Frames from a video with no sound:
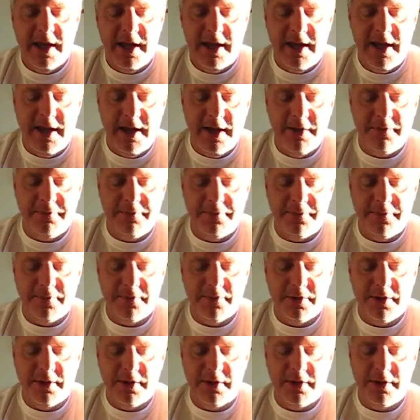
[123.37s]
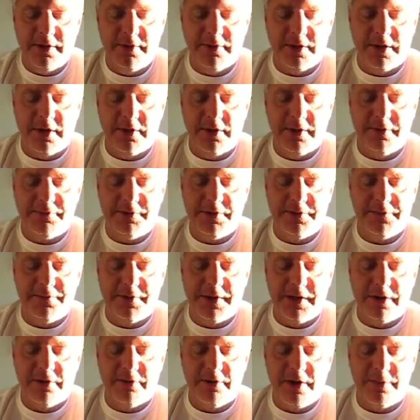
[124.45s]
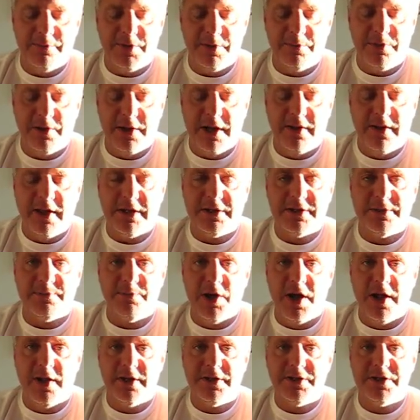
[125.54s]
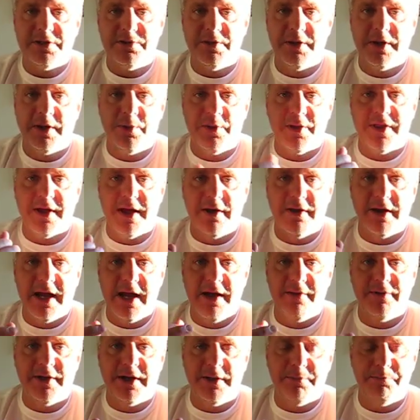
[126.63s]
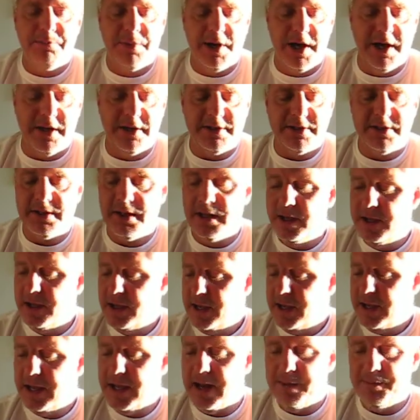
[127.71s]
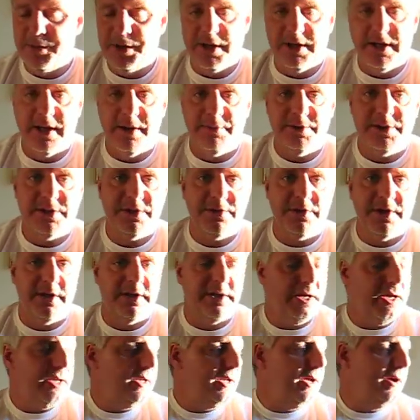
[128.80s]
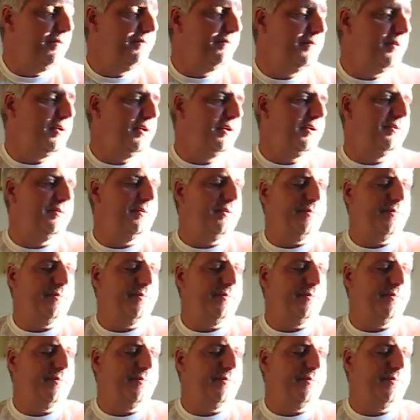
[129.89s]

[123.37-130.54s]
if you can lift your finger up to play that smallest string without having it buzz. And I'm going to demonstrate that now for you.